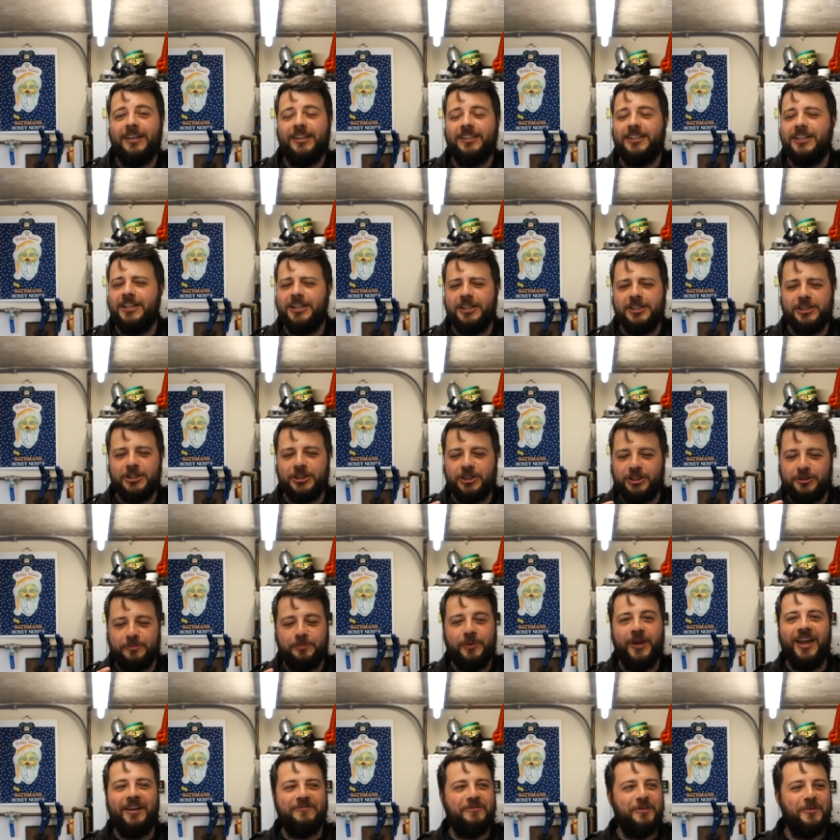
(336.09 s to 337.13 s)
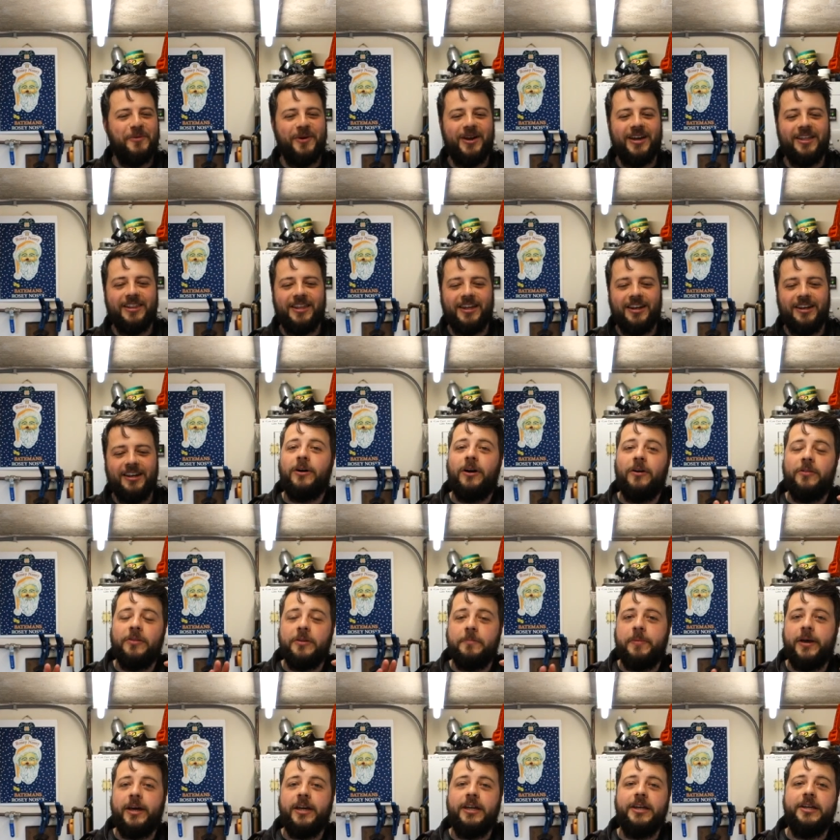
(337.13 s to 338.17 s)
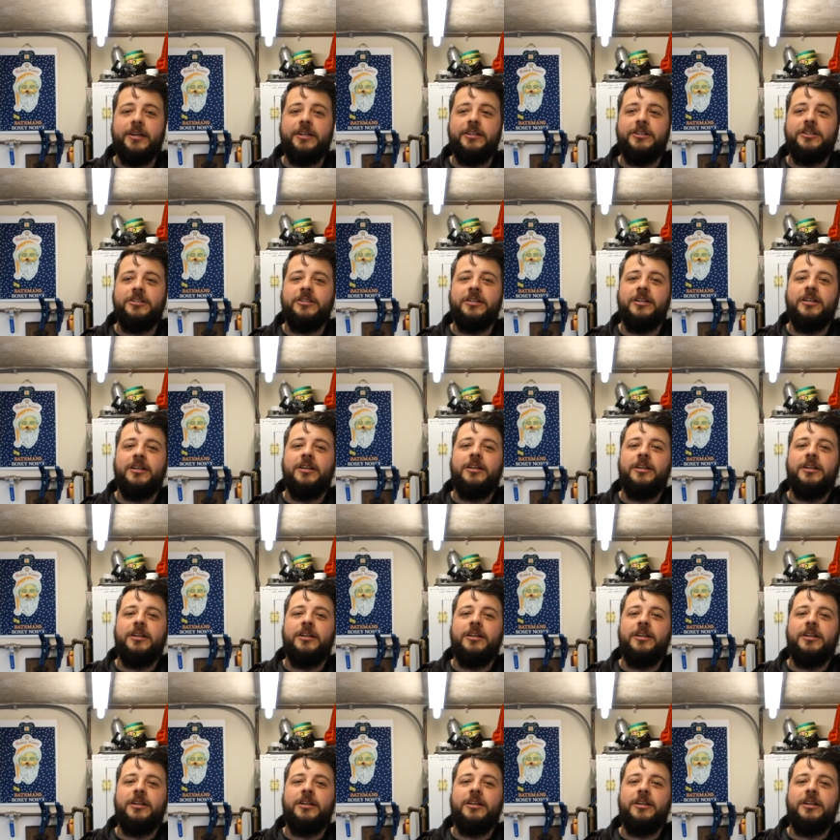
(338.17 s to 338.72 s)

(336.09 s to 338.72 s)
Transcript: Did I just spit everywhere then? On the page